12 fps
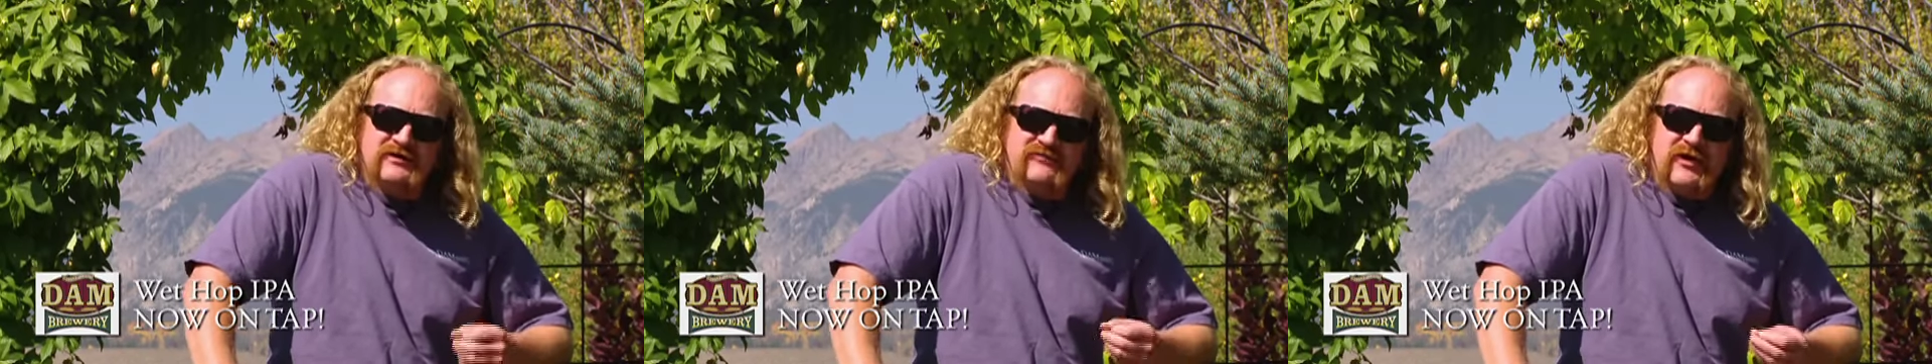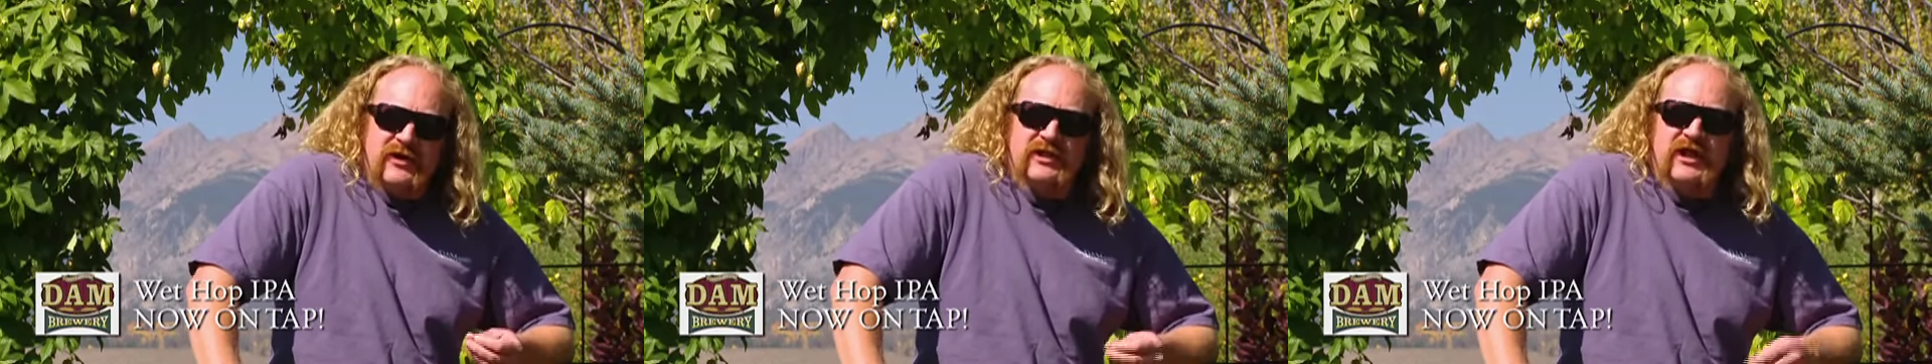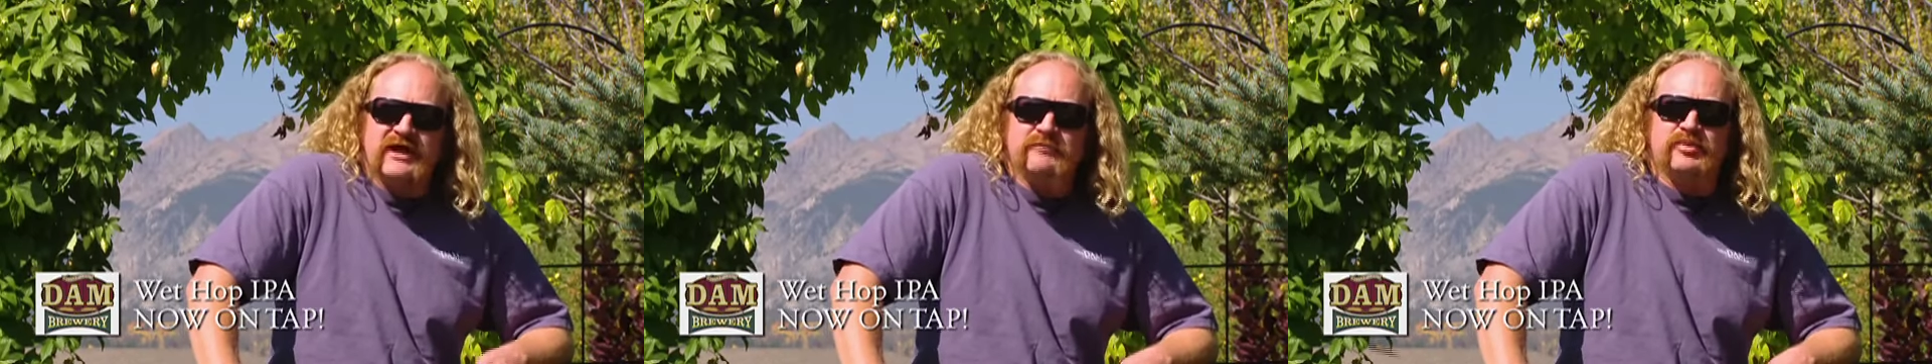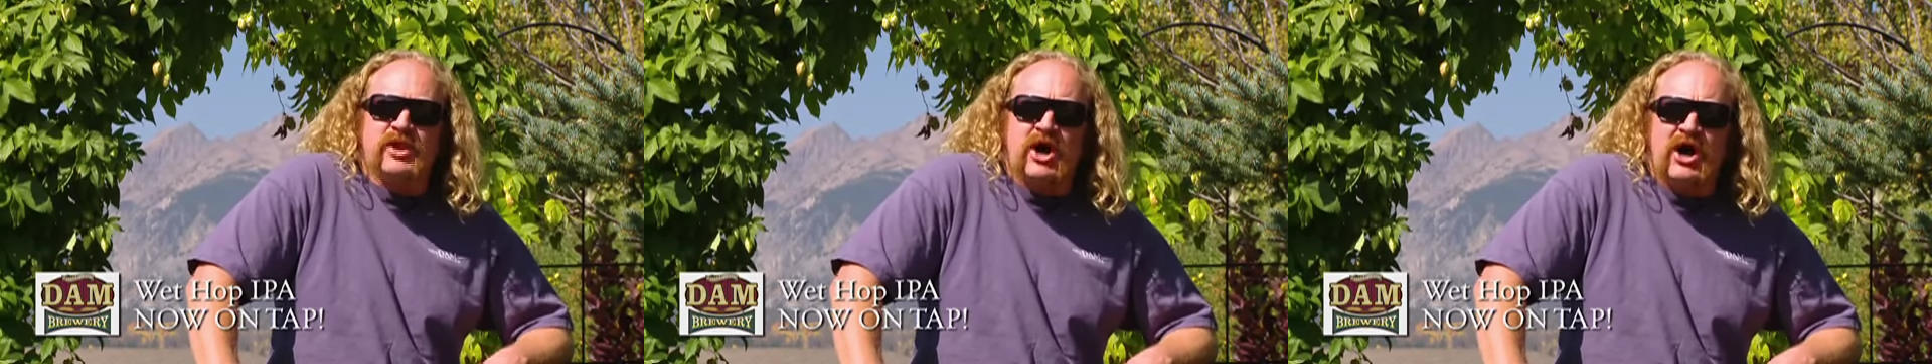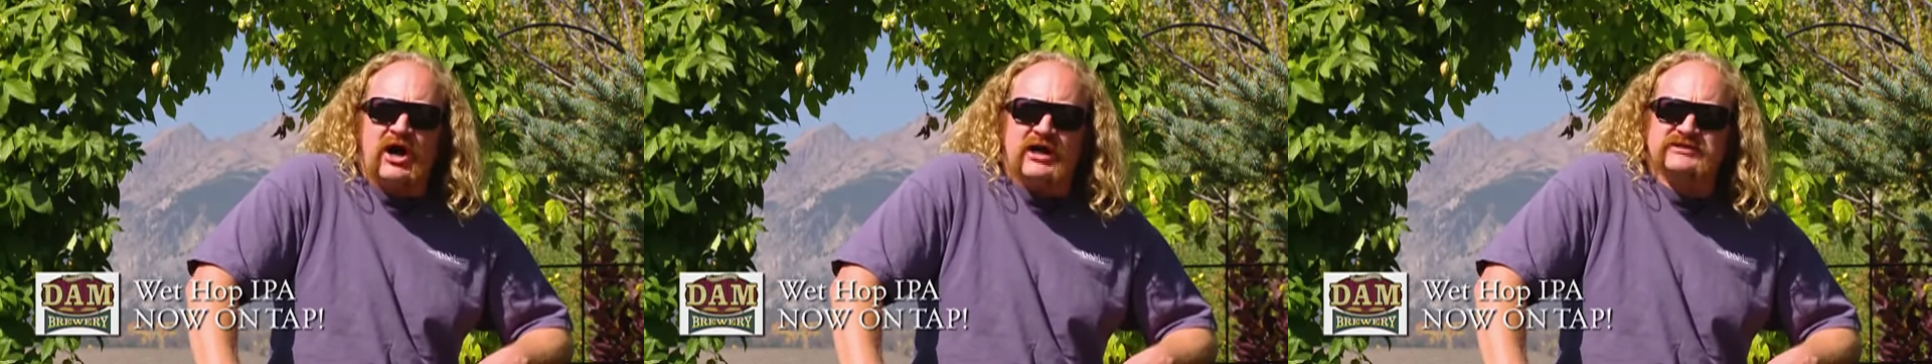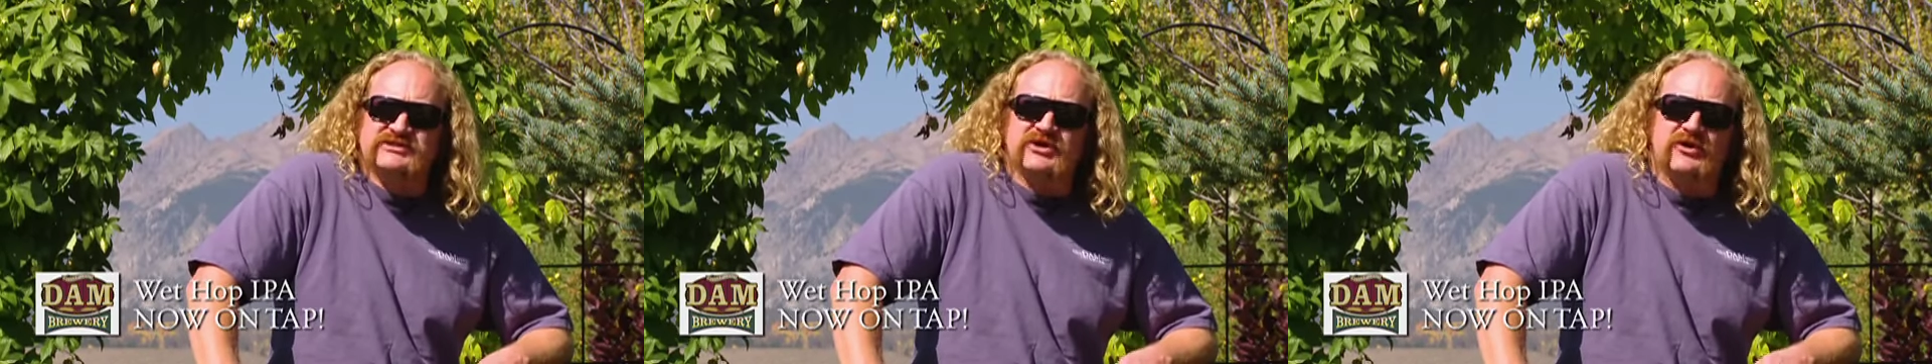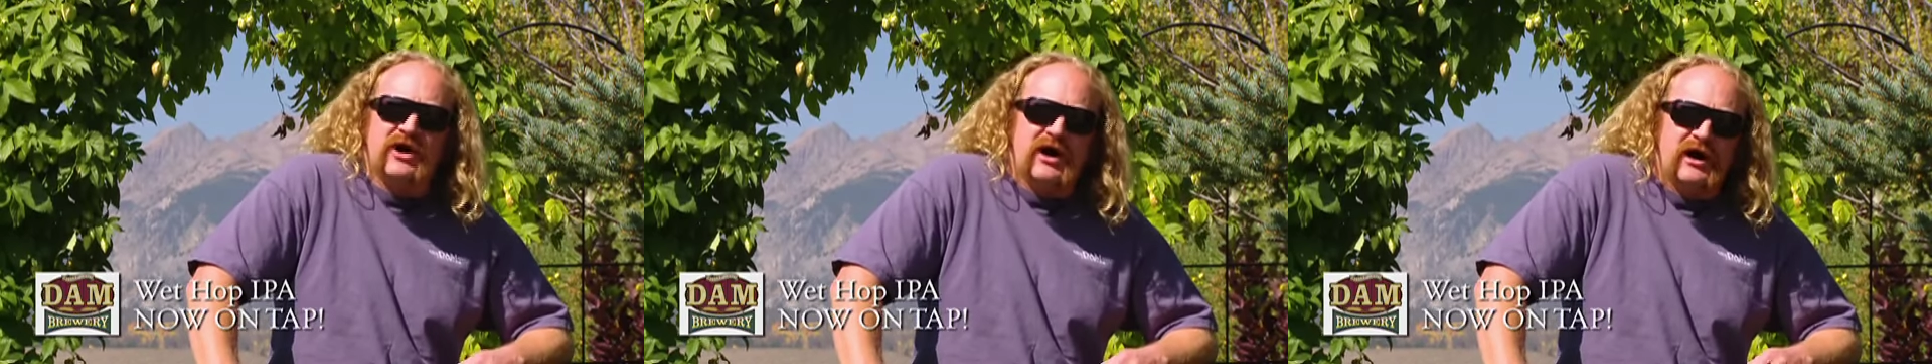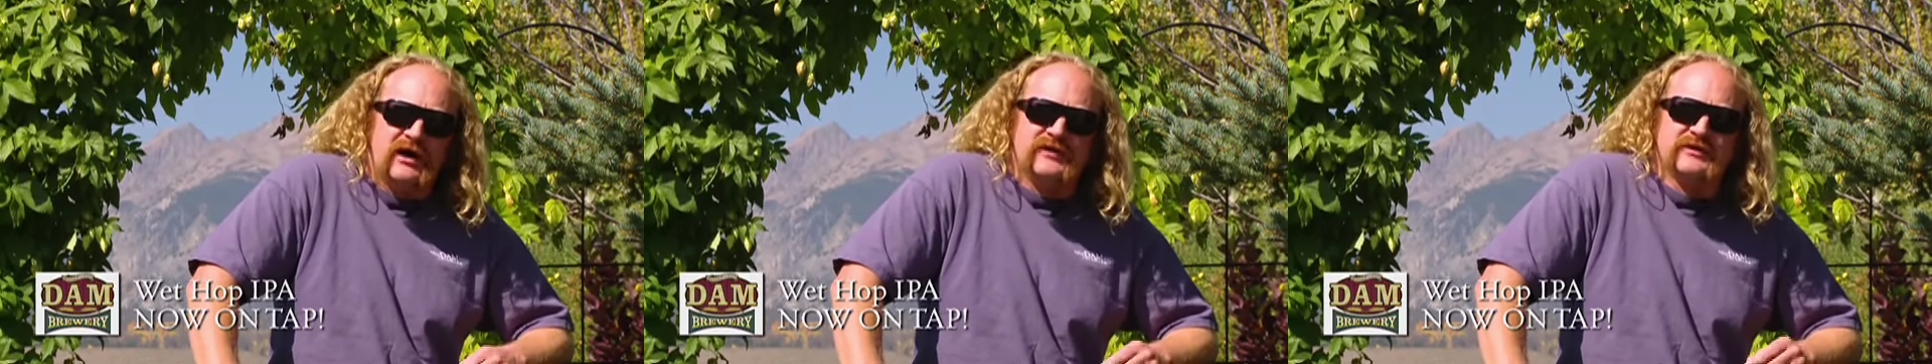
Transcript: very light blonde, so uh,